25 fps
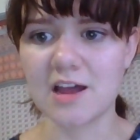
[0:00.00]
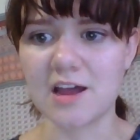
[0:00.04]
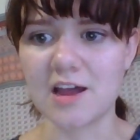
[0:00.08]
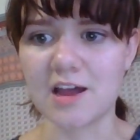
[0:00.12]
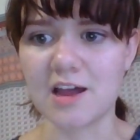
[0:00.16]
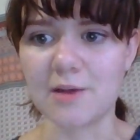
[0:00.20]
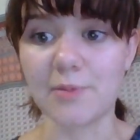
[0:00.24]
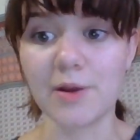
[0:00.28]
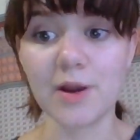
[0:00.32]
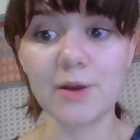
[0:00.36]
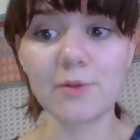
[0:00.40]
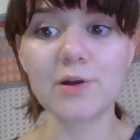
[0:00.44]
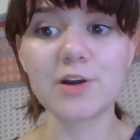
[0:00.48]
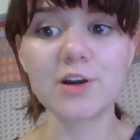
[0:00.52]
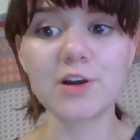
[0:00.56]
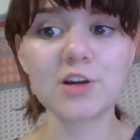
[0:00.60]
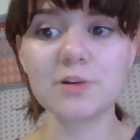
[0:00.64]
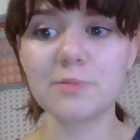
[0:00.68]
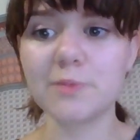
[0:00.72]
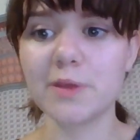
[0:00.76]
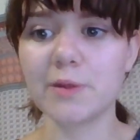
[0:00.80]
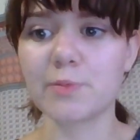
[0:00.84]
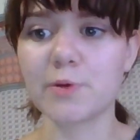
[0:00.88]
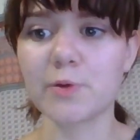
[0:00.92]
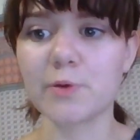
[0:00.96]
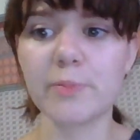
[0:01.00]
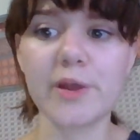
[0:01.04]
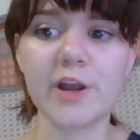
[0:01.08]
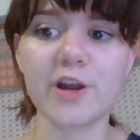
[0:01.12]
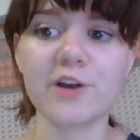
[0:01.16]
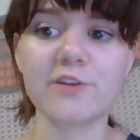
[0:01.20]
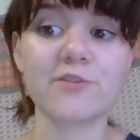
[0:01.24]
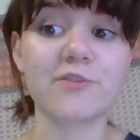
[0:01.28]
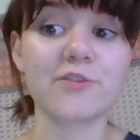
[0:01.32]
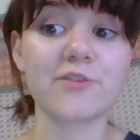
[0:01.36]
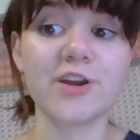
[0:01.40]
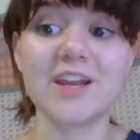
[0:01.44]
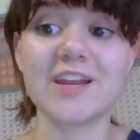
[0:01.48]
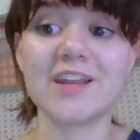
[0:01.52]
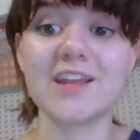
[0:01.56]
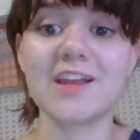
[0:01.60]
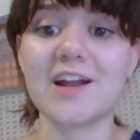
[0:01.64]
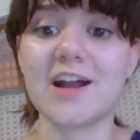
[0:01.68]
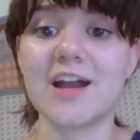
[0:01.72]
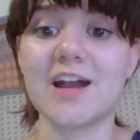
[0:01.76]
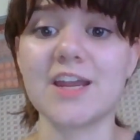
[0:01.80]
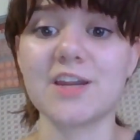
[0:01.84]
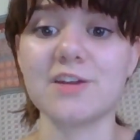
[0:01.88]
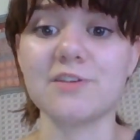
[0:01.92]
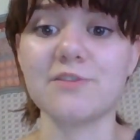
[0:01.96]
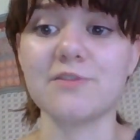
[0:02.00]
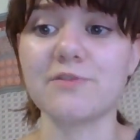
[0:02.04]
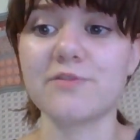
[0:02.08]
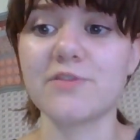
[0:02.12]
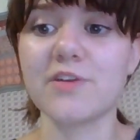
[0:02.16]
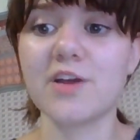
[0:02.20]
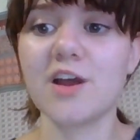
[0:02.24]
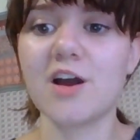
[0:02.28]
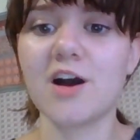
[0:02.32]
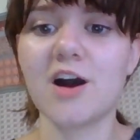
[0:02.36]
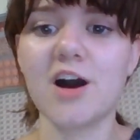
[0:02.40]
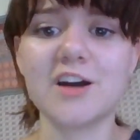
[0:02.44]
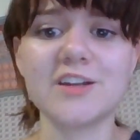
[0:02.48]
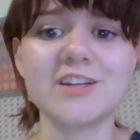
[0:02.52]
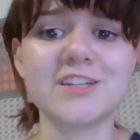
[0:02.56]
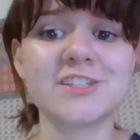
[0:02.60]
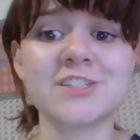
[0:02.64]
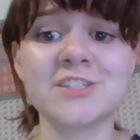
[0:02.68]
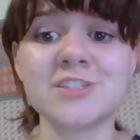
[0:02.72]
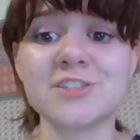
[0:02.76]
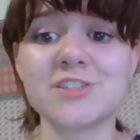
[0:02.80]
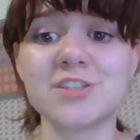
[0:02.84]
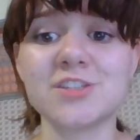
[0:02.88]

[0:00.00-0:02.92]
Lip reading: But I want her to be prepared for any kind of audition